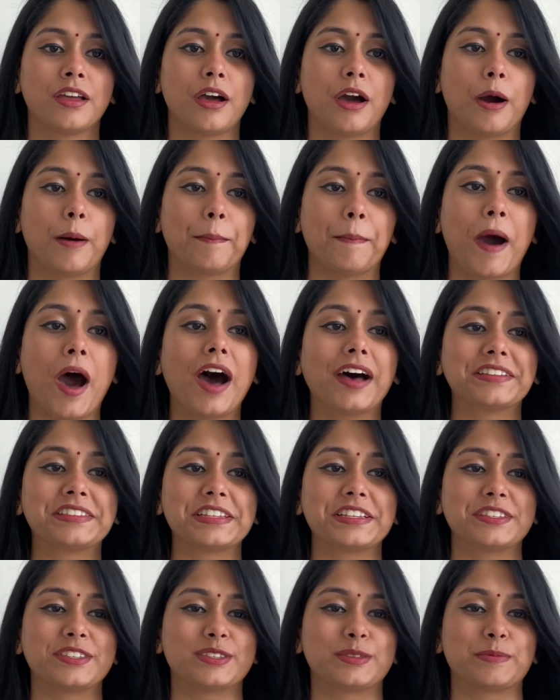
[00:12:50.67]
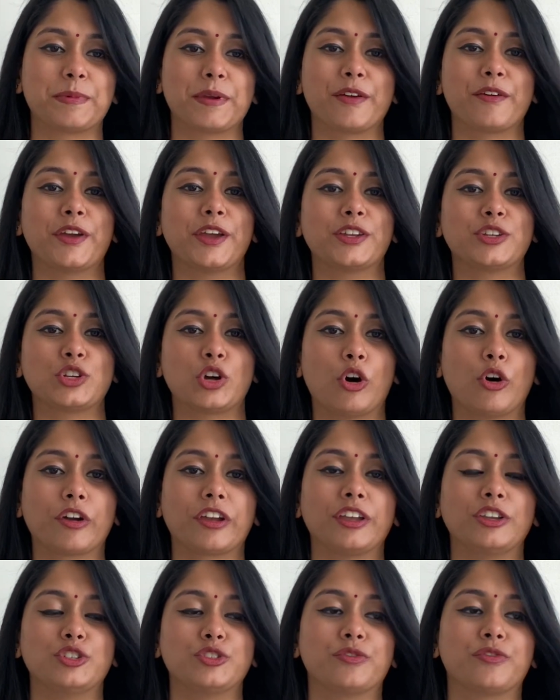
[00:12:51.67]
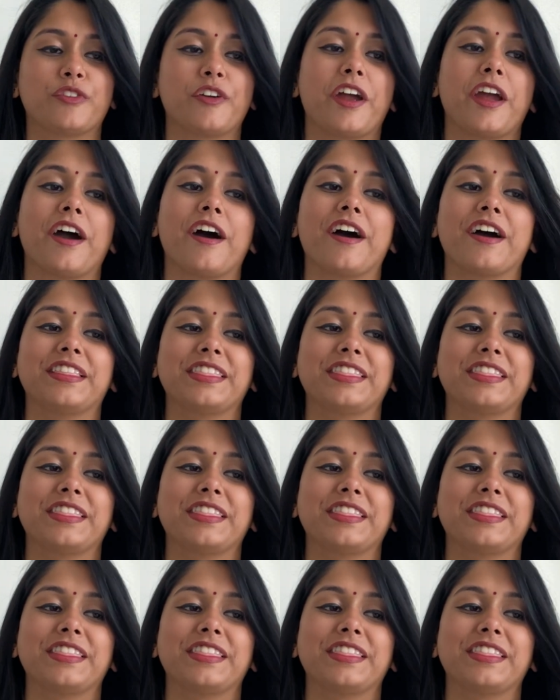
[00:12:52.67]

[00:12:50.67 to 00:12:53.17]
a passing spirit talking to Freya,